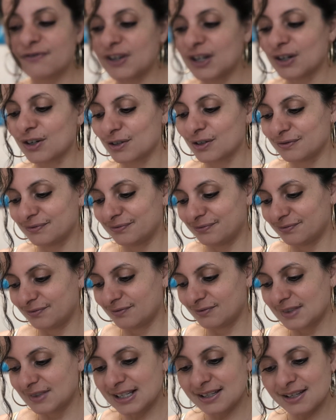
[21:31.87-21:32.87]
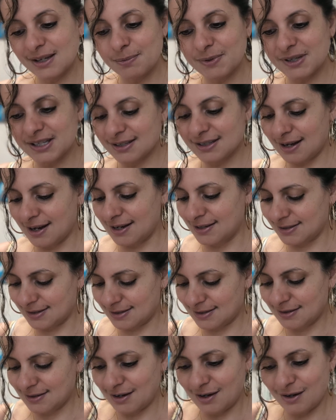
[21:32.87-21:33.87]
fear, sleepless
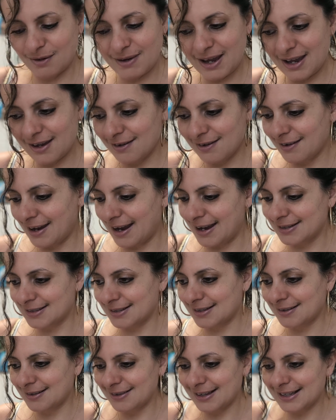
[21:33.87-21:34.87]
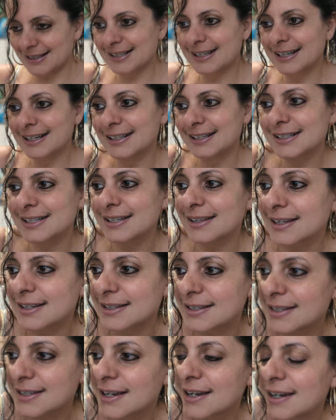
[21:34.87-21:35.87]
nights. Okay, you guys, let's get into
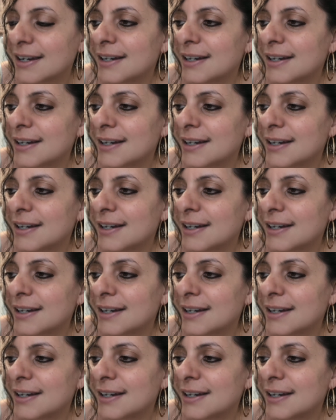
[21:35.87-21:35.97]
this.